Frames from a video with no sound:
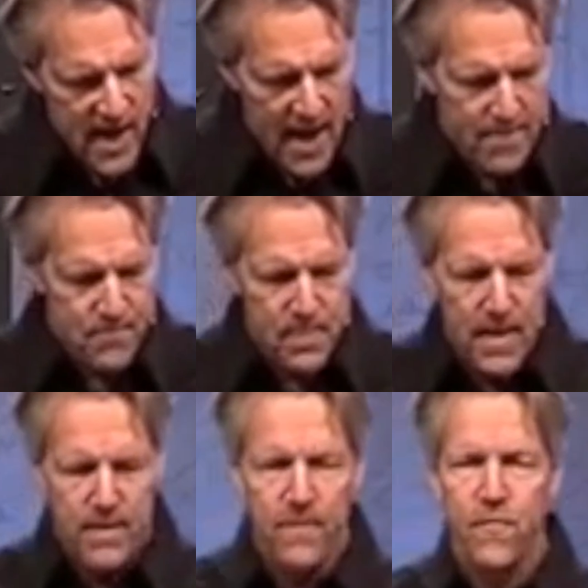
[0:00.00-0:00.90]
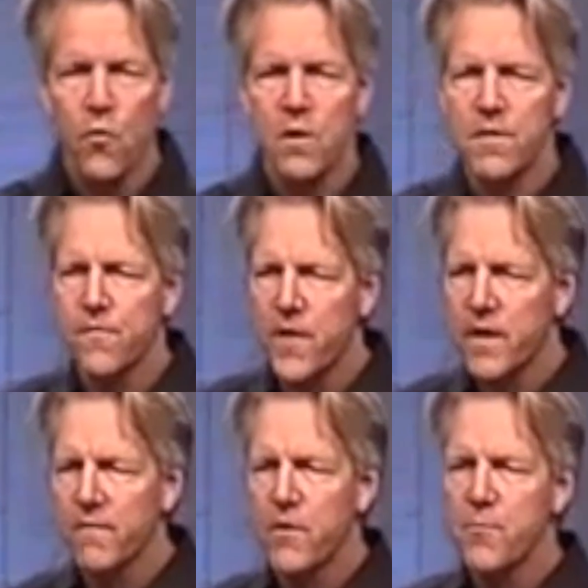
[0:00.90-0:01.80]
that. And the fourth and
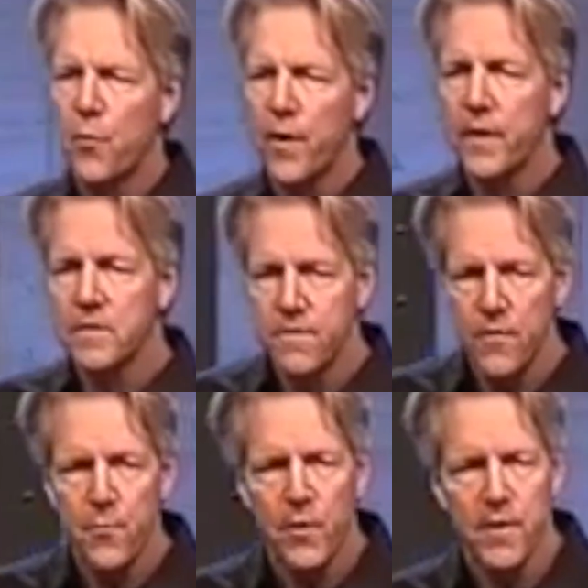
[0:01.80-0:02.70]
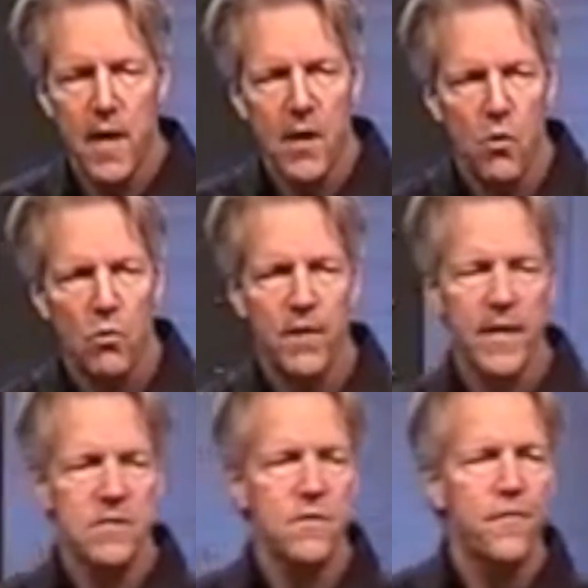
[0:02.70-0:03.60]
final viewpoint is the viewpoint that I hold,
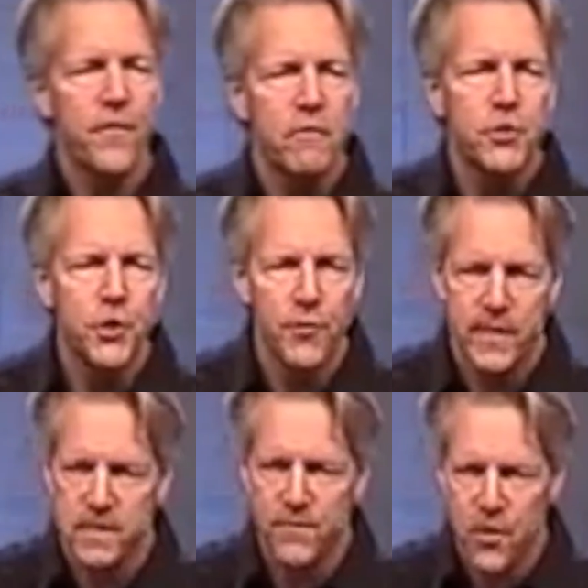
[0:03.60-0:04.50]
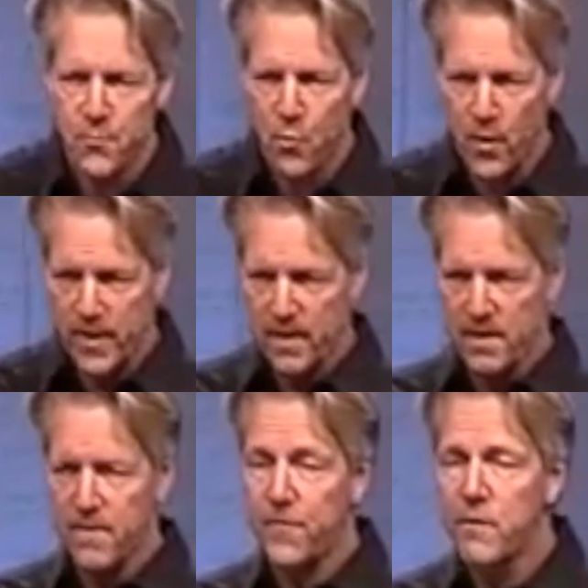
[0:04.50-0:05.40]
that is the futurist viewpoint.
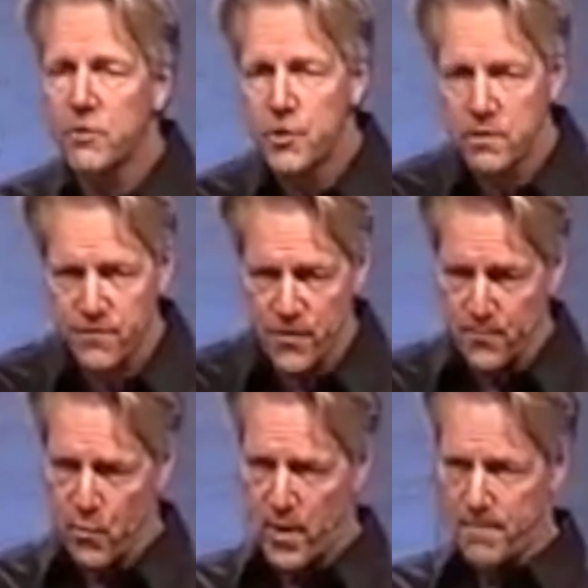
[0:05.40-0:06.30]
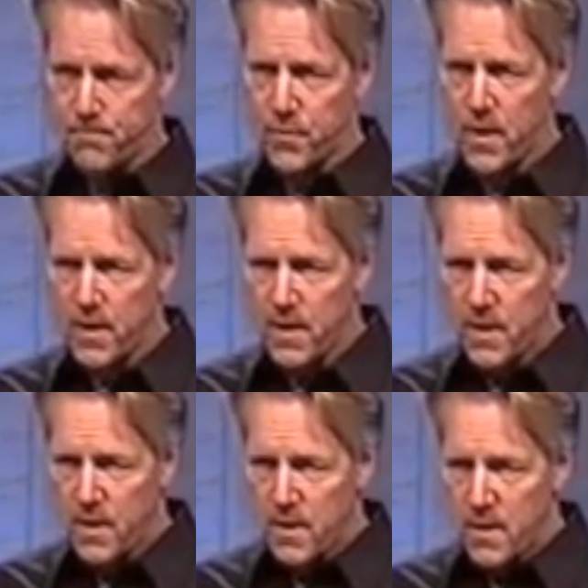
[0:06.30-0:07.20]
The futurist viewpoint.
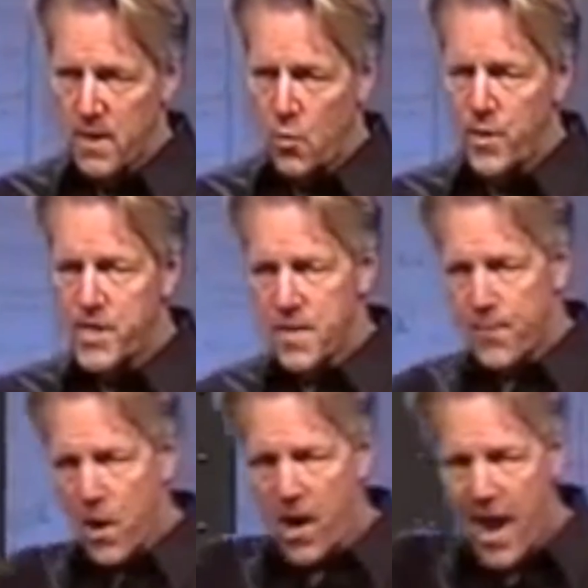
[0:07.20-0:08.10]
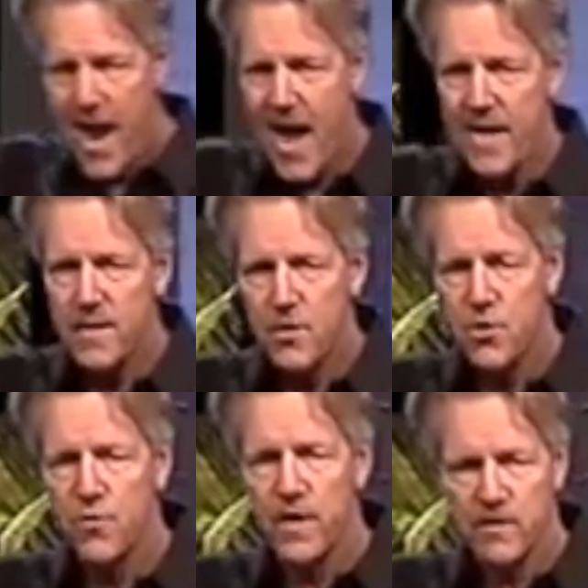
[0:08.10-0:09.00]
Now, we tip our hat
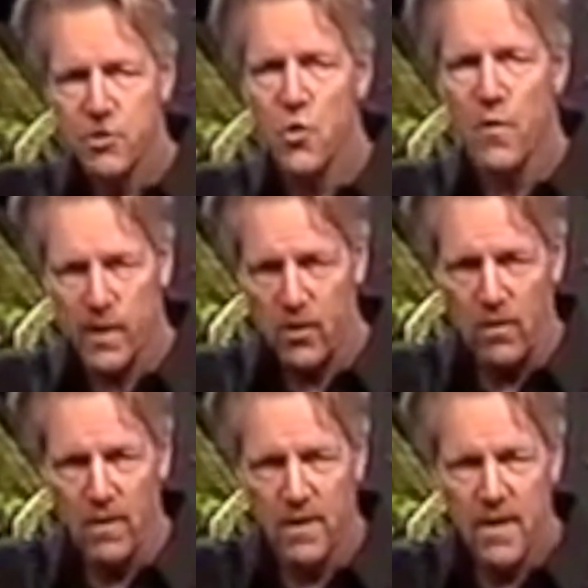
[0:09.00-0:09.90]
to the historical,